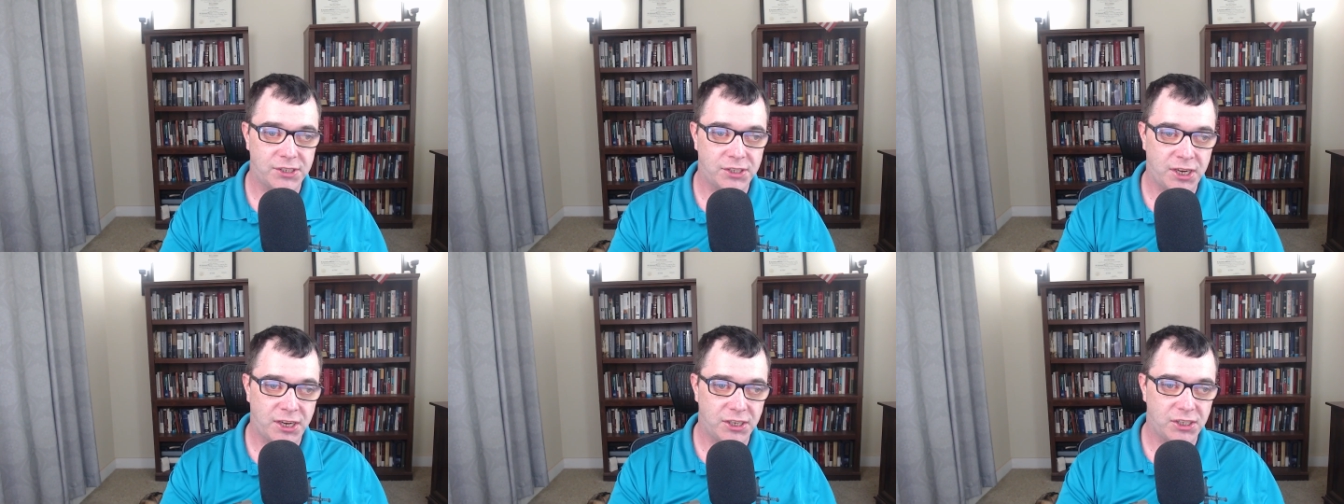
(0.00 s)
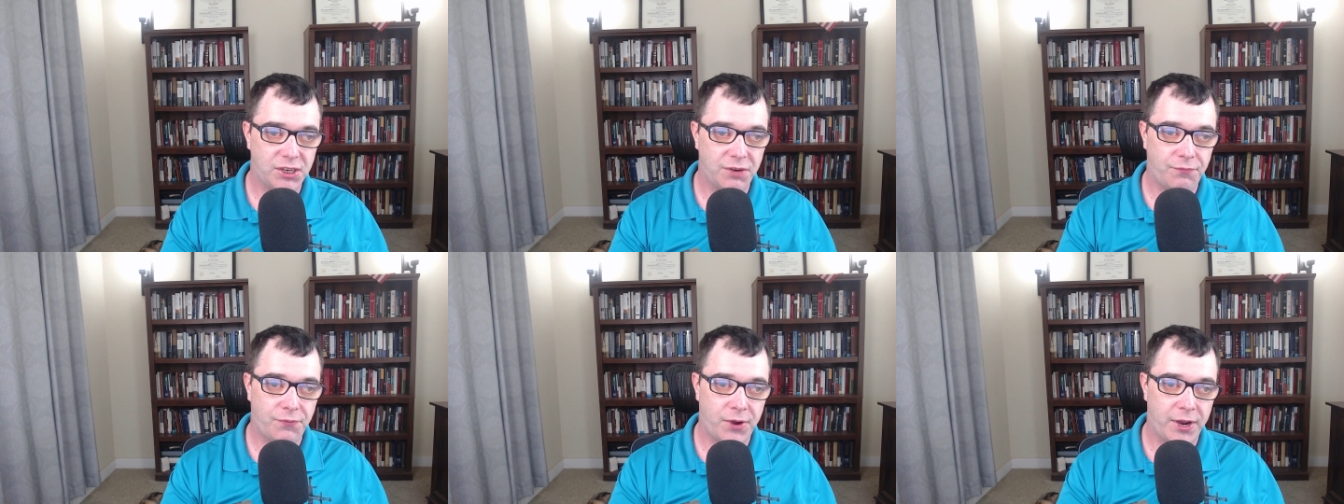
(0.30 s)

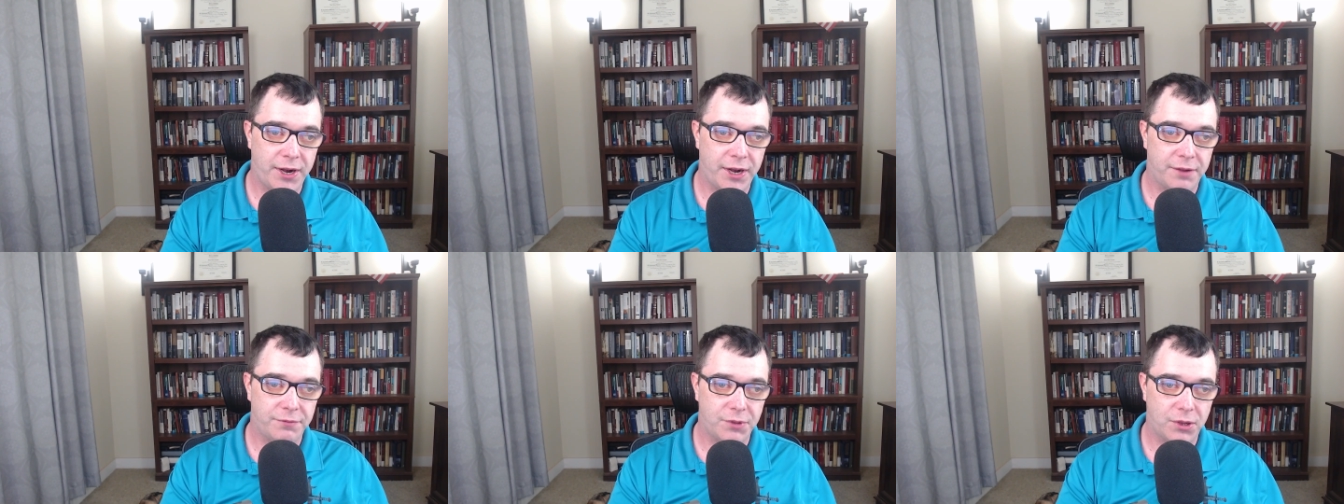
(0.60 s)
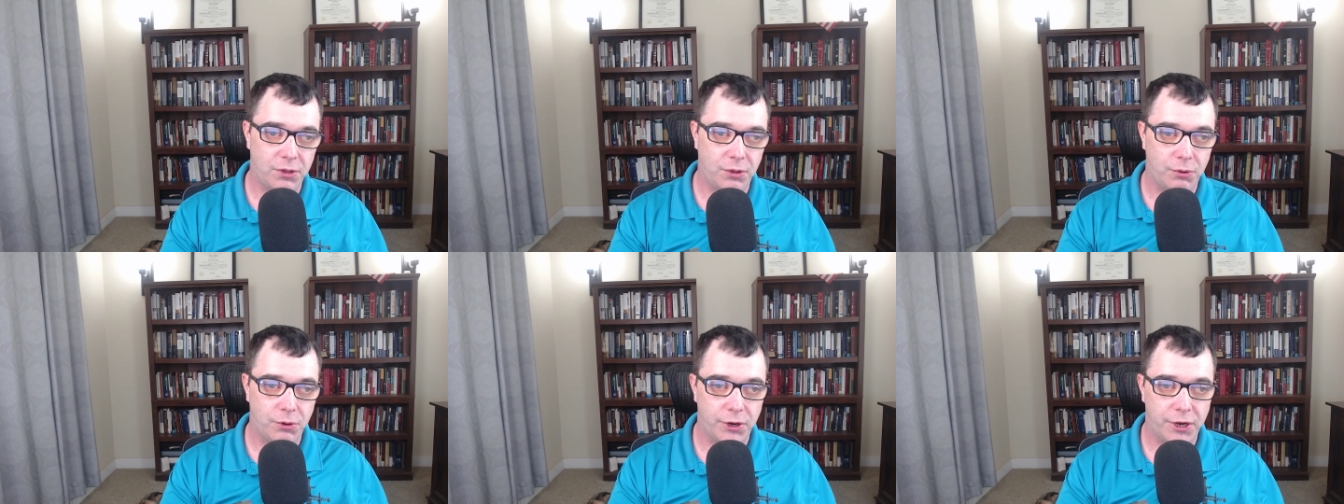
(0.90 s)
testifying of the
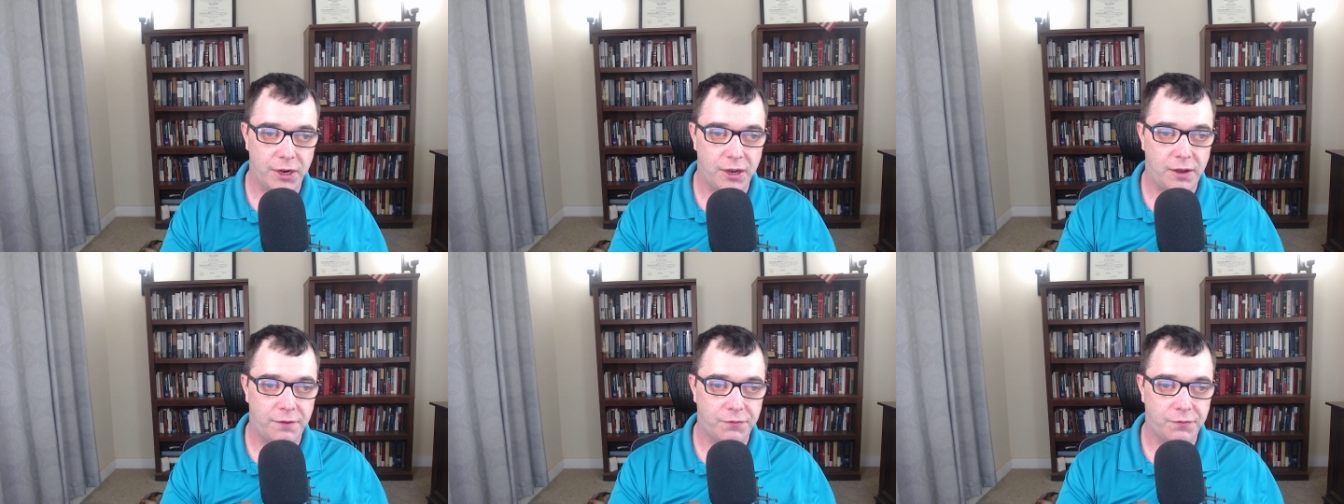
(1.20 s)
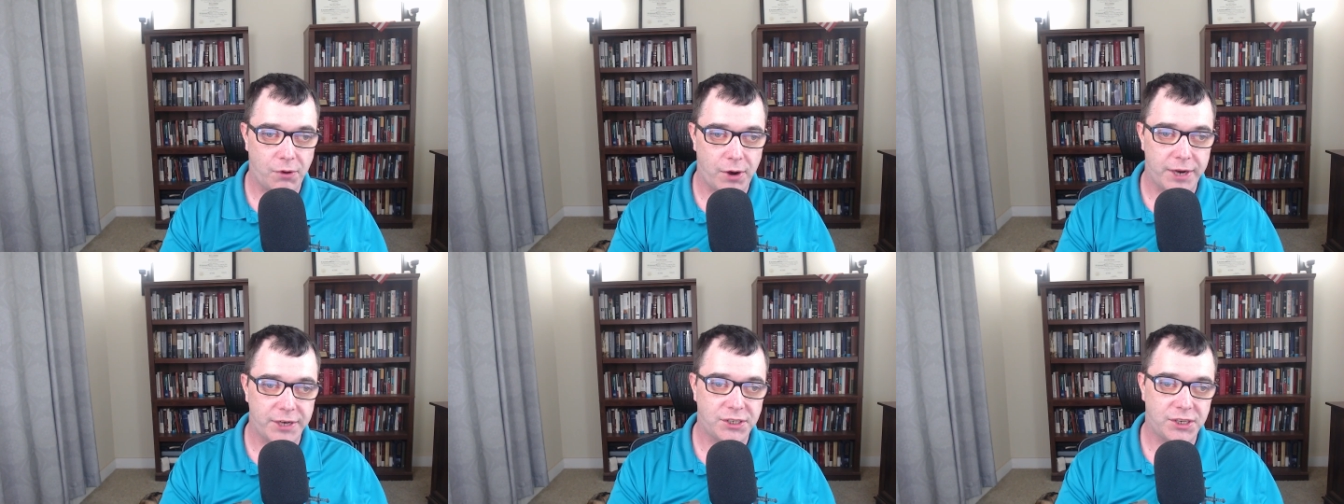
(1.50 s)
glory of
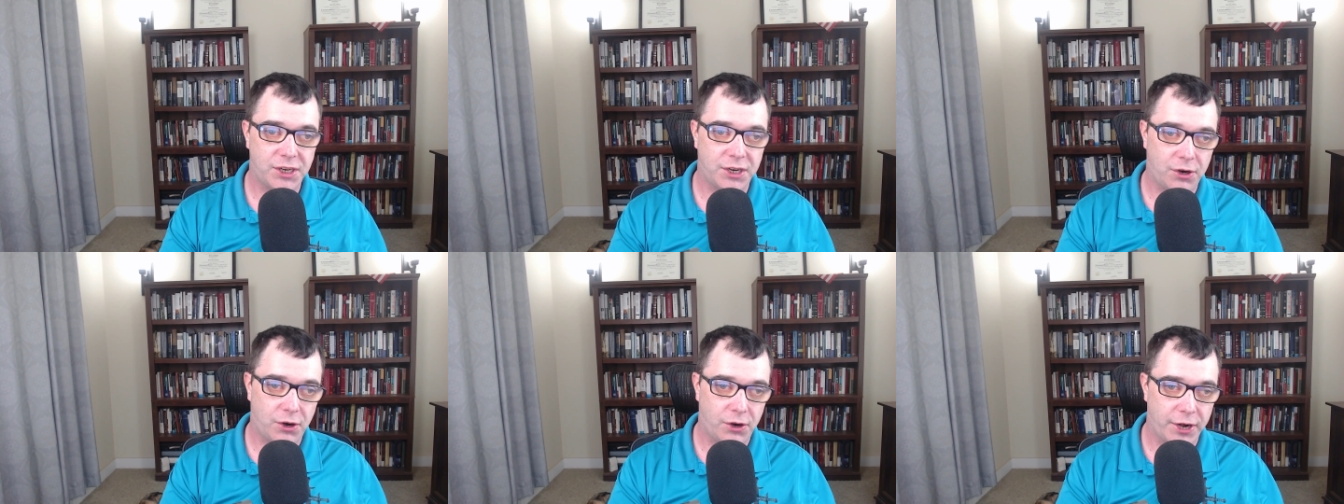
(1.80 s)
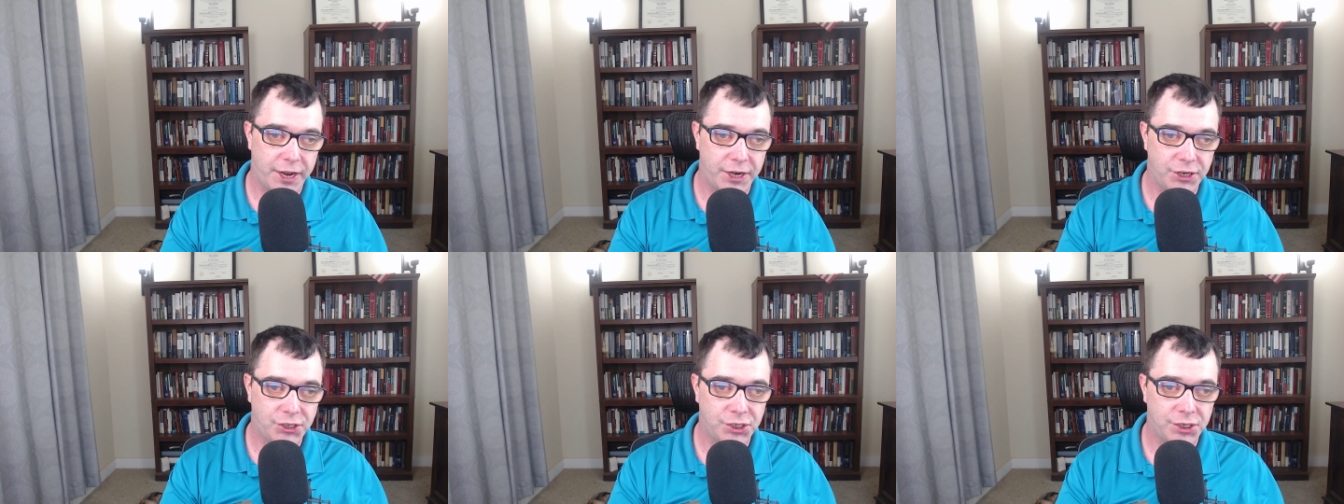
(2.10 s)
Christ's
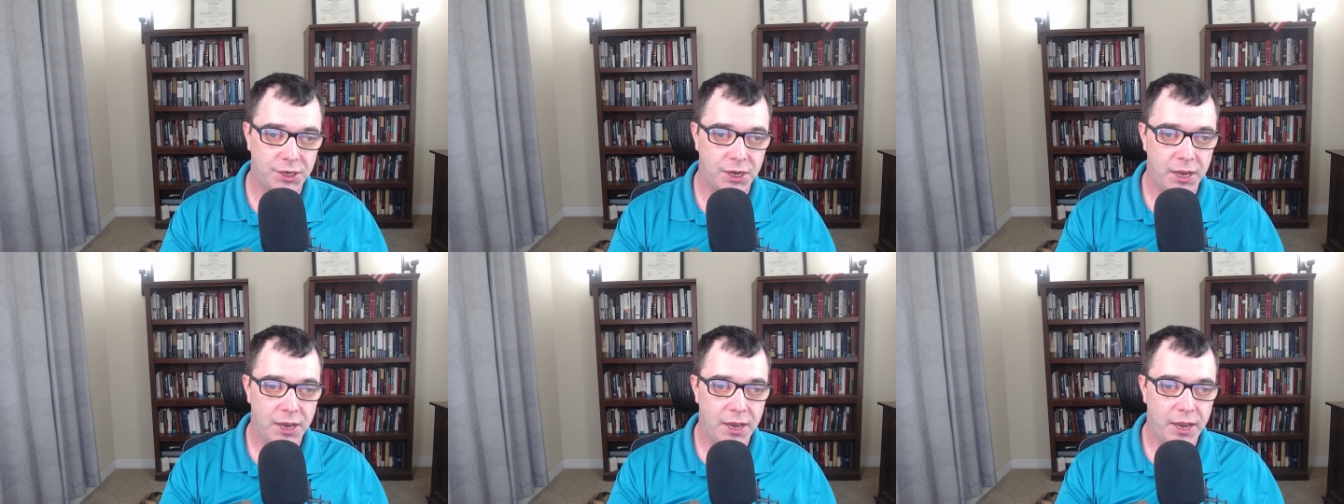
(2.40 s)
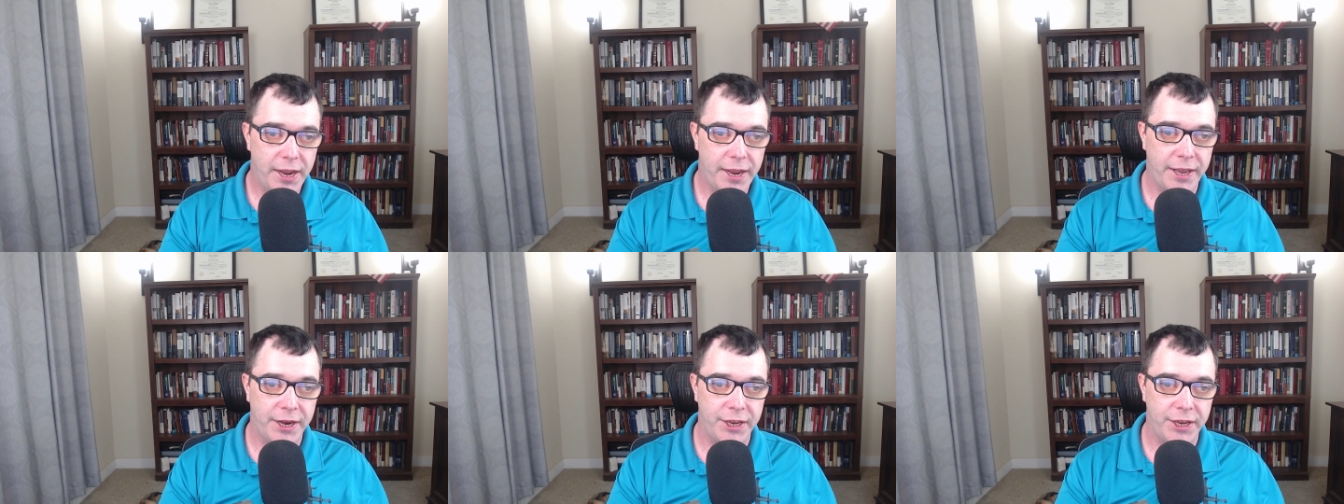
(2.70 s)
incarnation
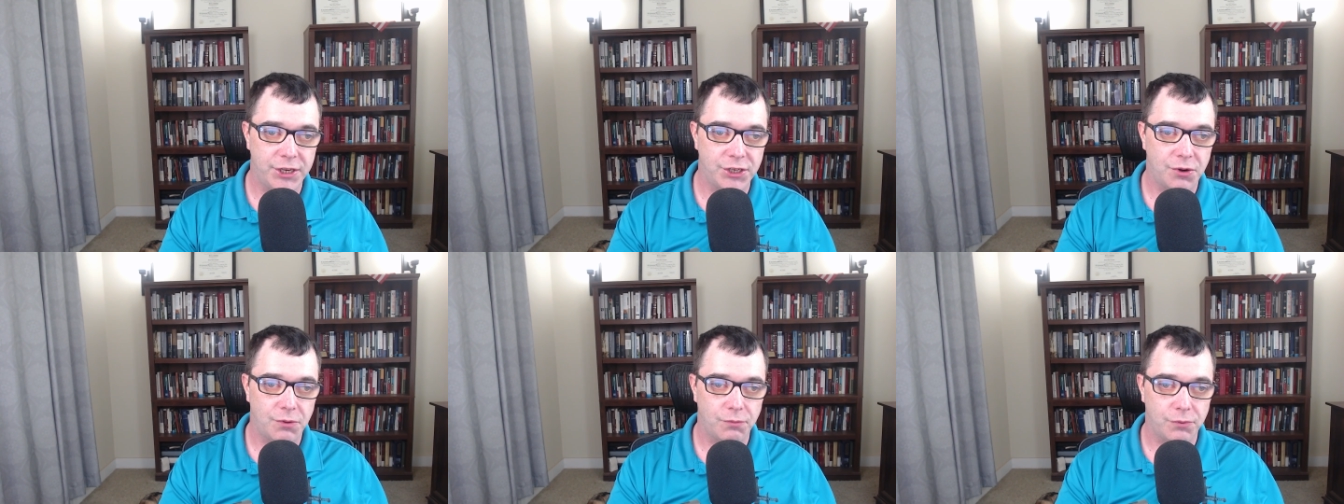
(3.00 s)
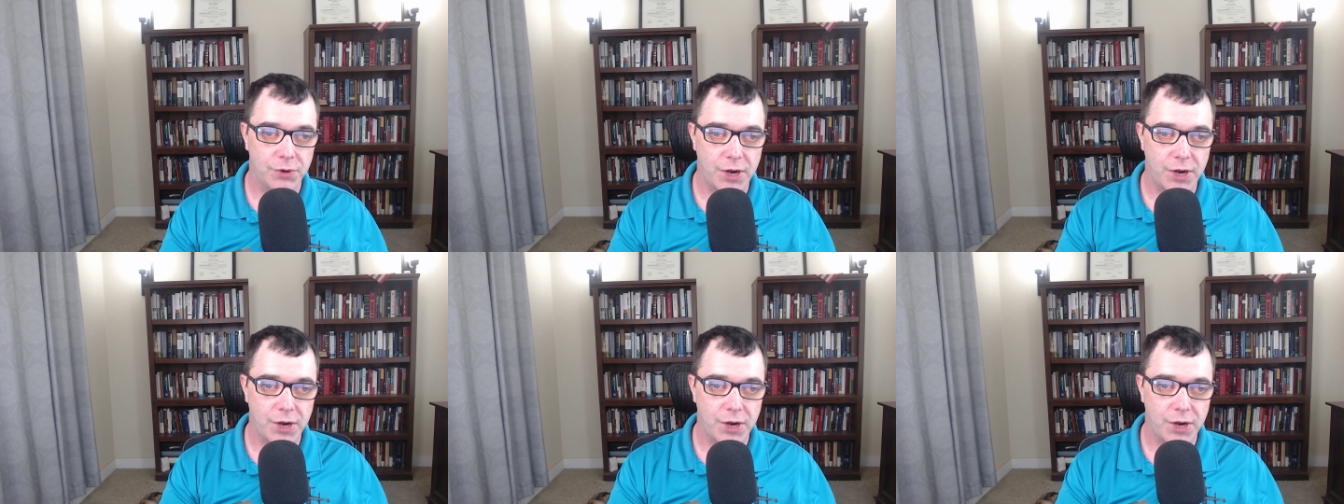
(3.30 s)
and his